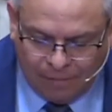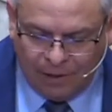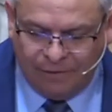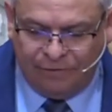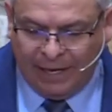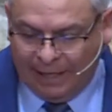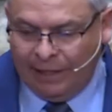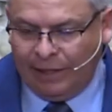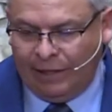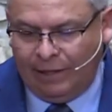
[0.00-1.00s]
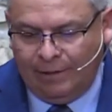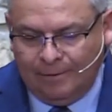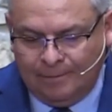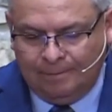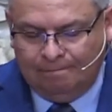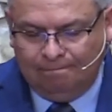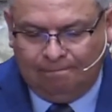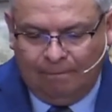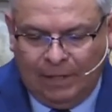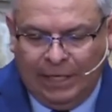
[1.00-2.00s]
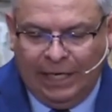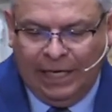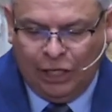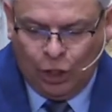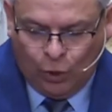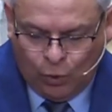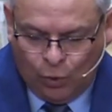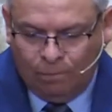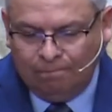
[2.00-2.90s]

of faith in you.